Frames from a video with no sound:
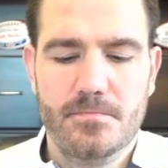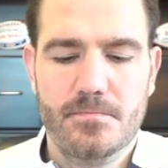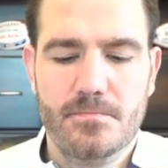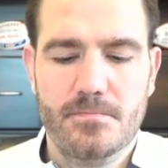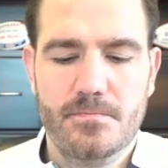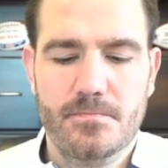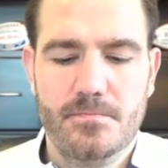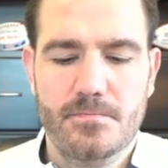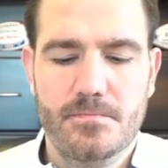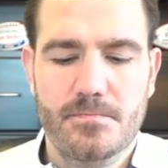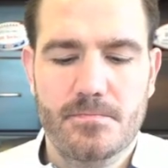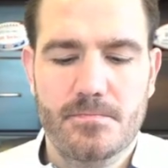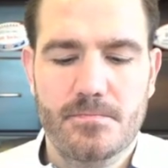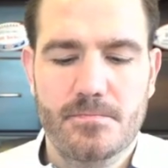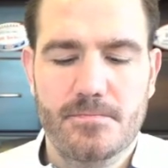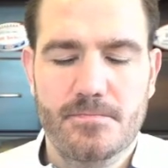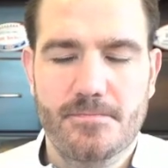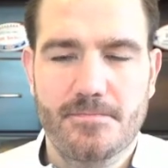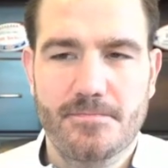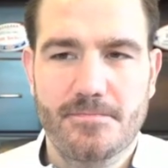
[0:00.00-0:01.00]

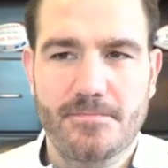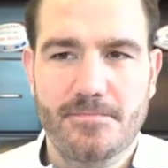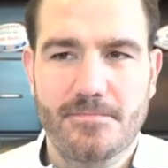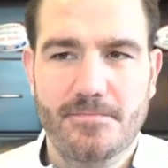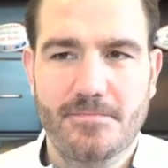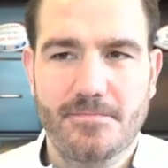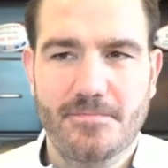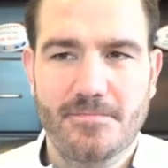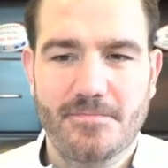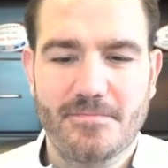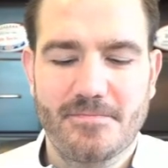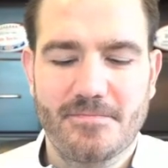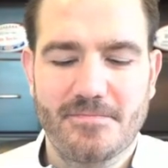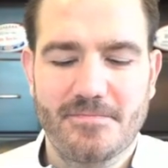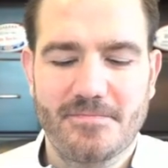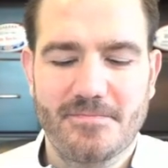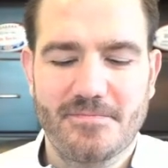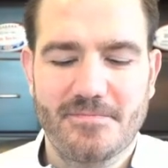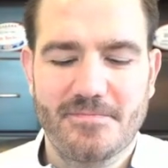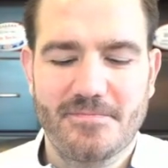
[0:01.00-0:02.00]

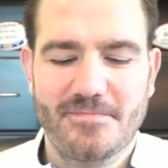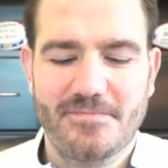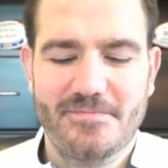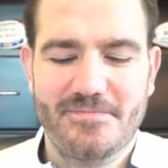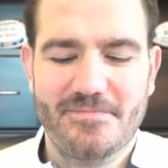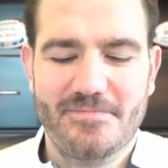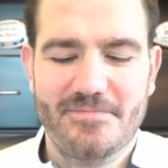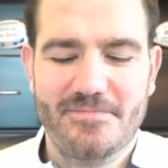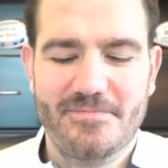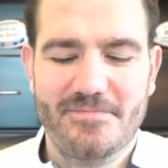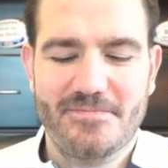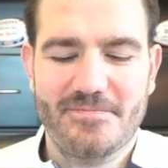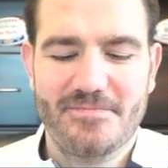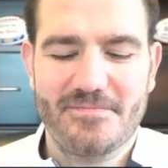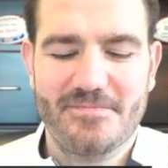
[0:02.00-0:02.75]
[no speech]